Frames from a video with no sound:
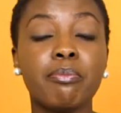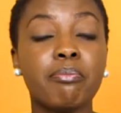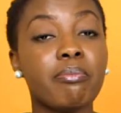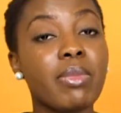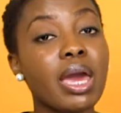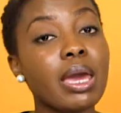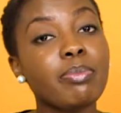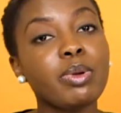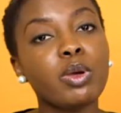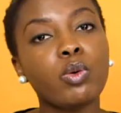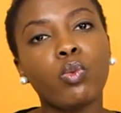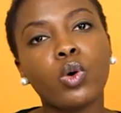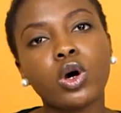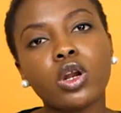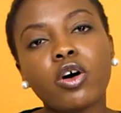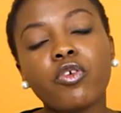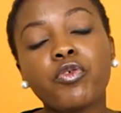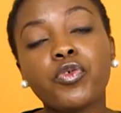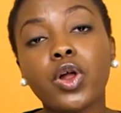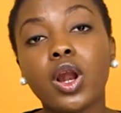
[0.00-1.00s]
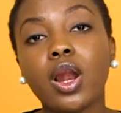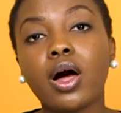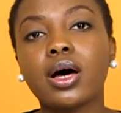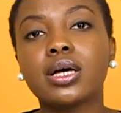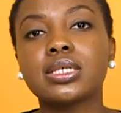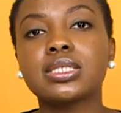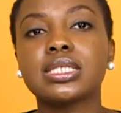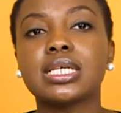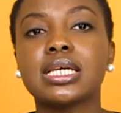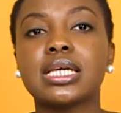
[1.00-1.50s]
maybe one-off
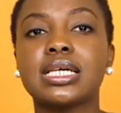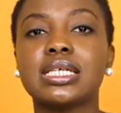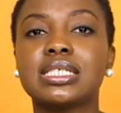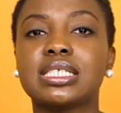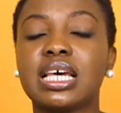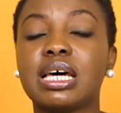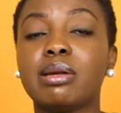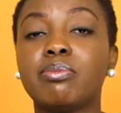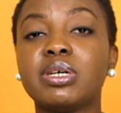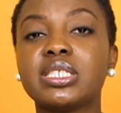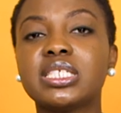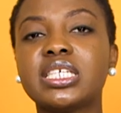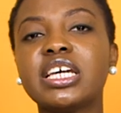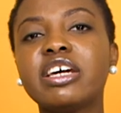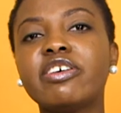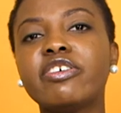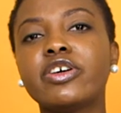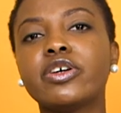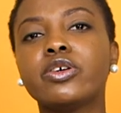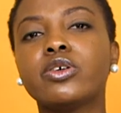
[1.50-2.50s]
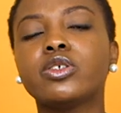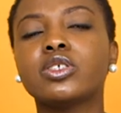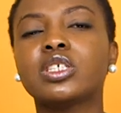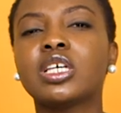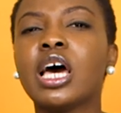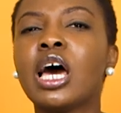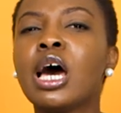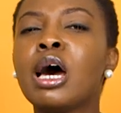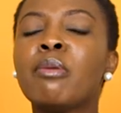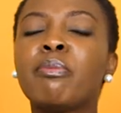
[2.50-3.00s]
classes and materials,
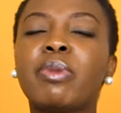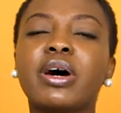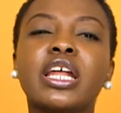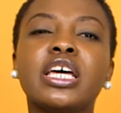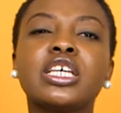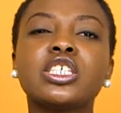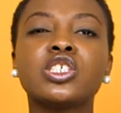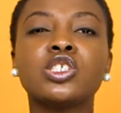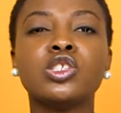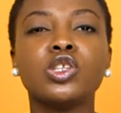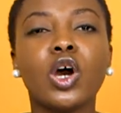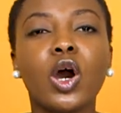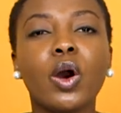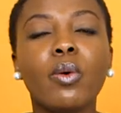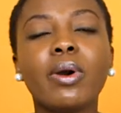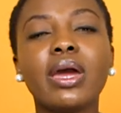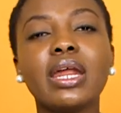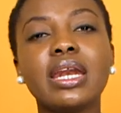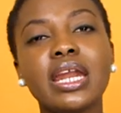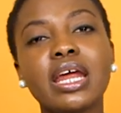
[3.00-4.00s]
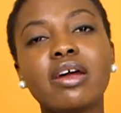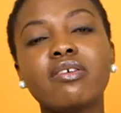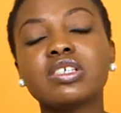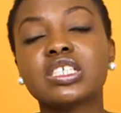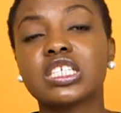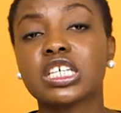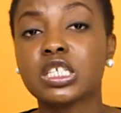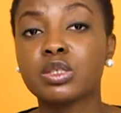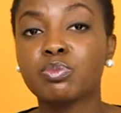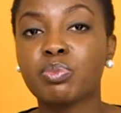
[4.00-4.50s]
but it's nowhere near
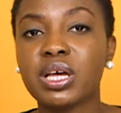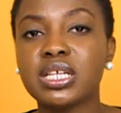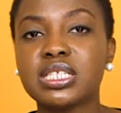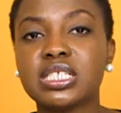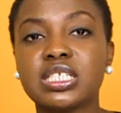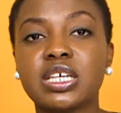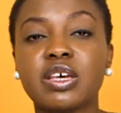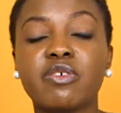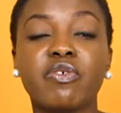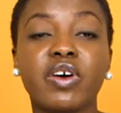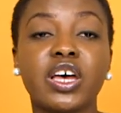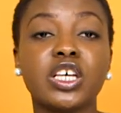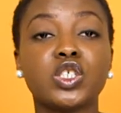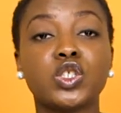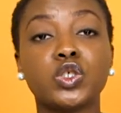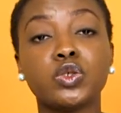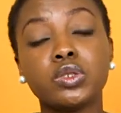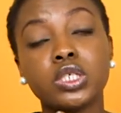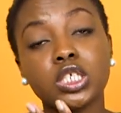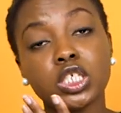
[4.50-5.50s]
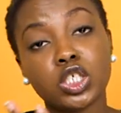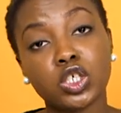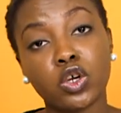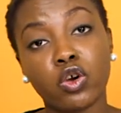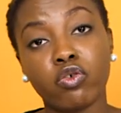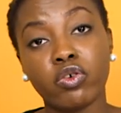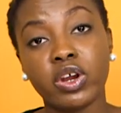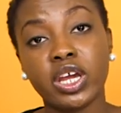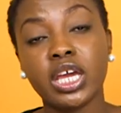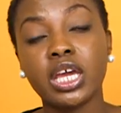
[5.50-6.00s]
as expensive as doing a
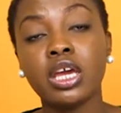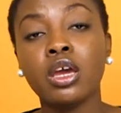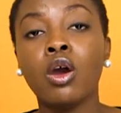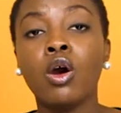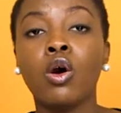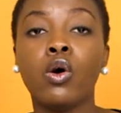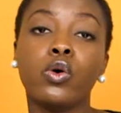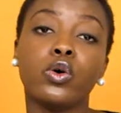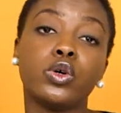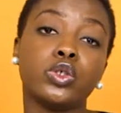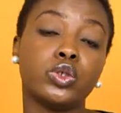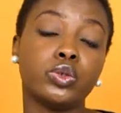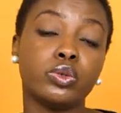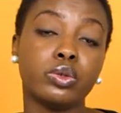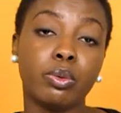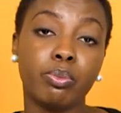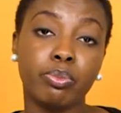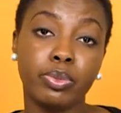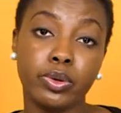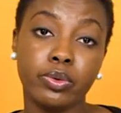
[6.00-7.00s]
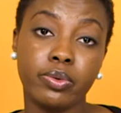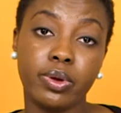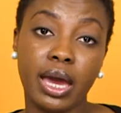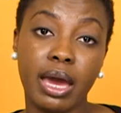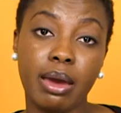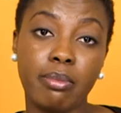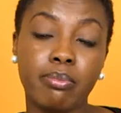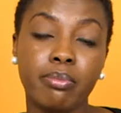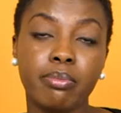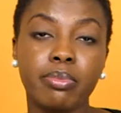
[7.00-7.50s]
degree or doing a boot
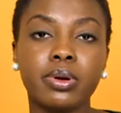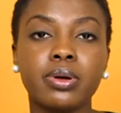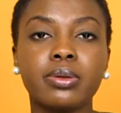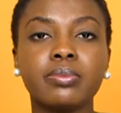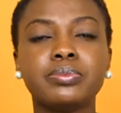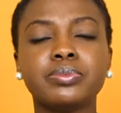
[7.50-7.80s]
camp.